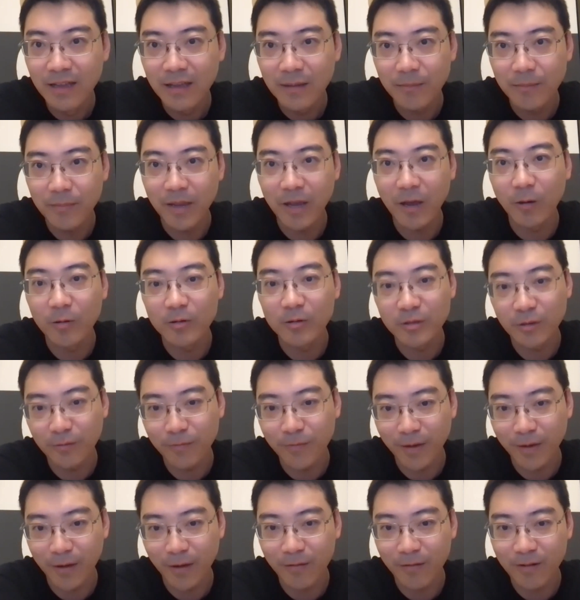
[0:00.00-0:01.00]
may also
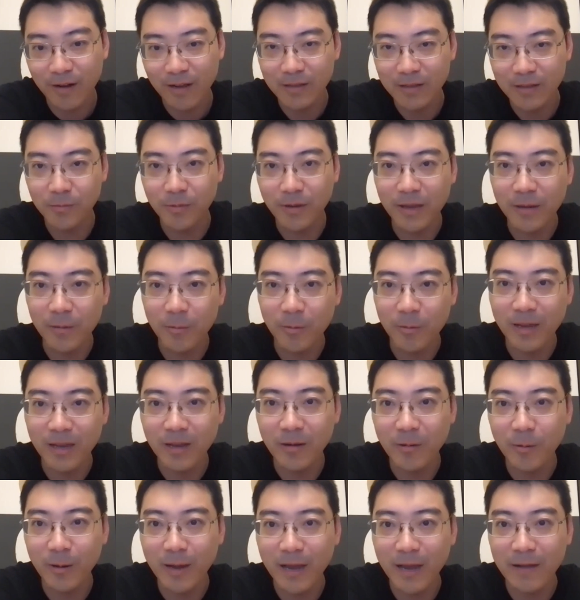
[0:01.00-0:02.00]
fail, right?
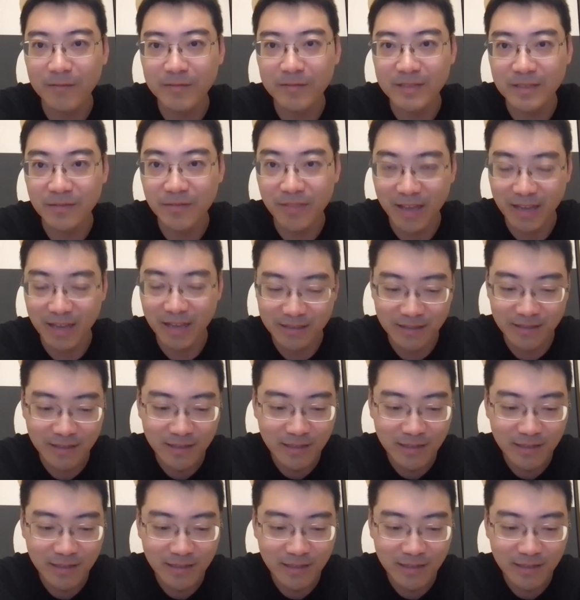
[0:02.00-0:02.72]
We have seen that.